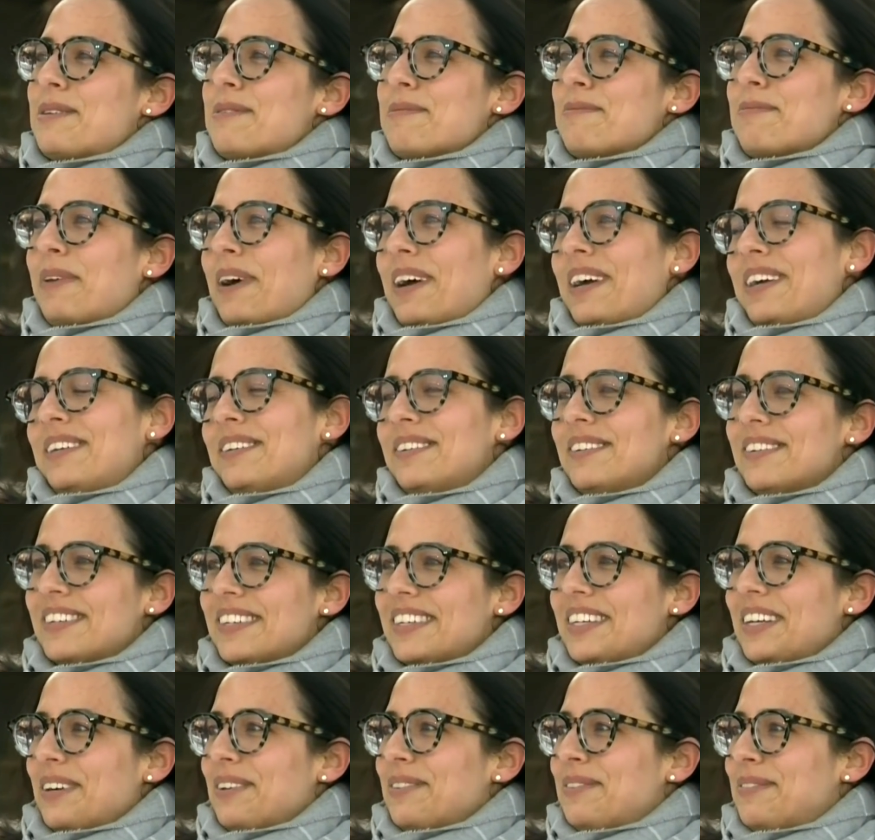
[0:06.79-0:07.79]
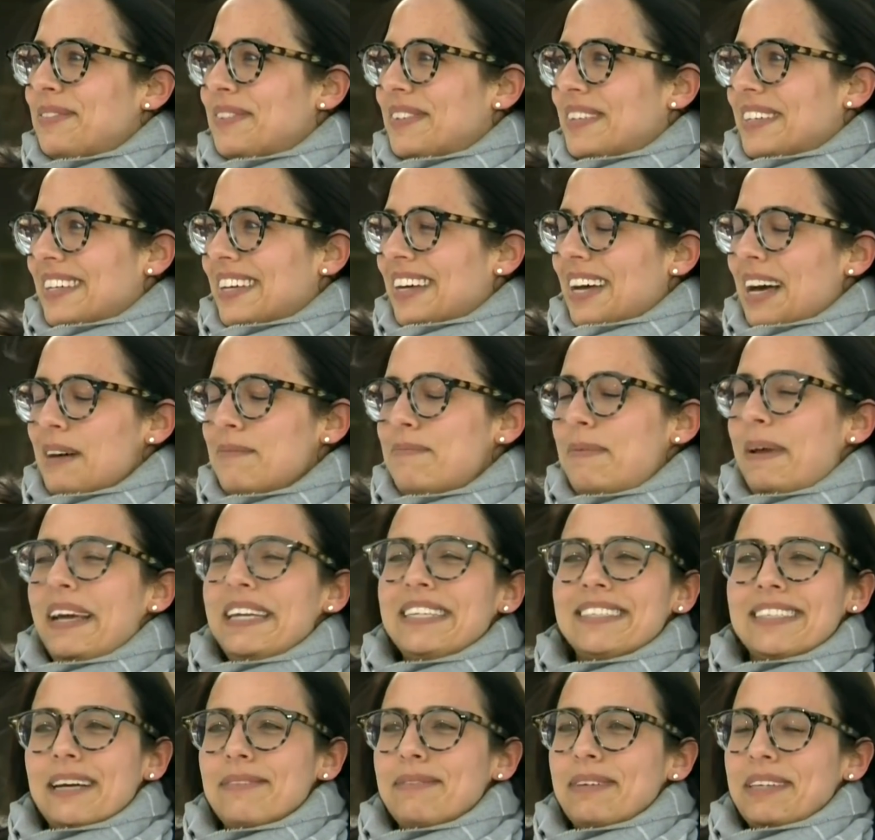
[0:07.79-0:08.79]
COVID canceled Danielle
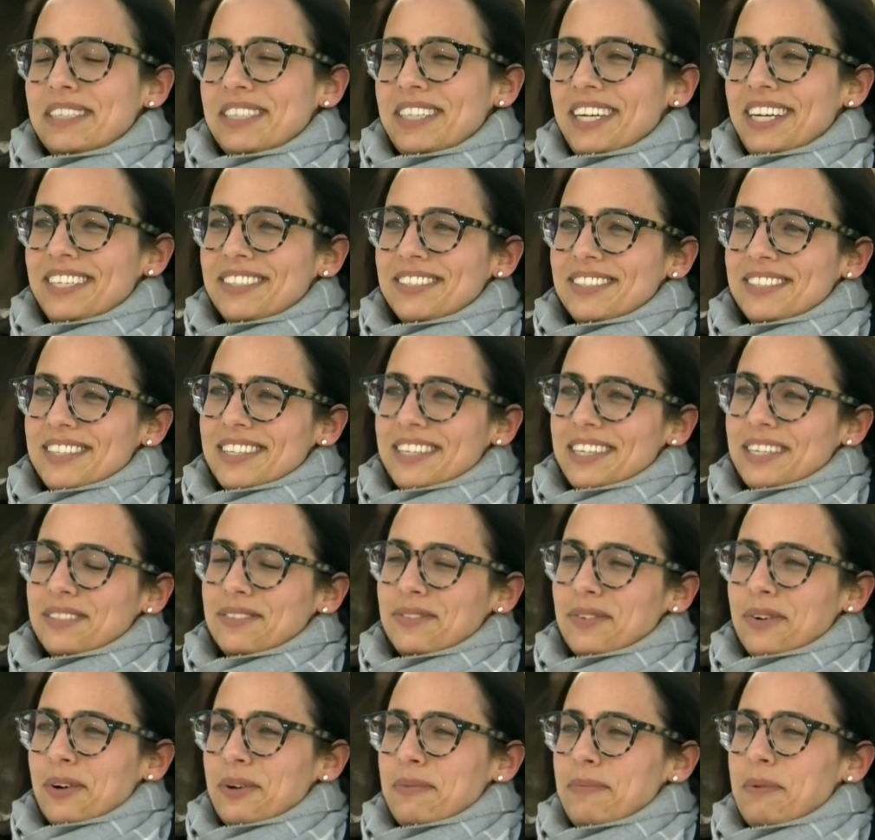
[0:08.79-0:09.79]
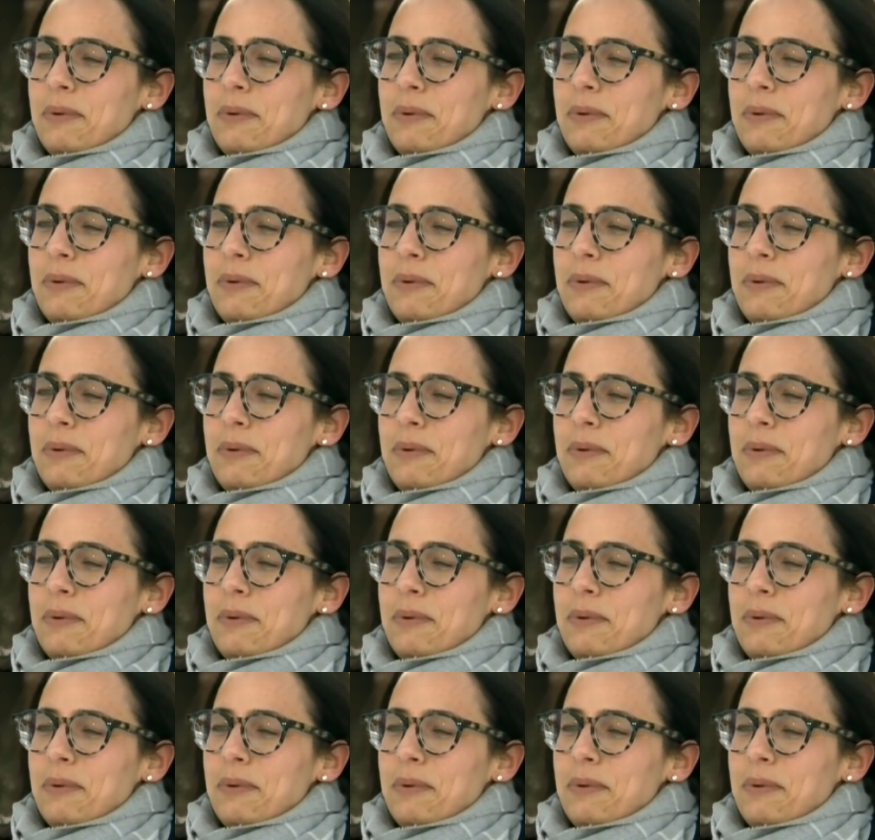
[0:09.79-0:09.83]
Arenda's three week trip to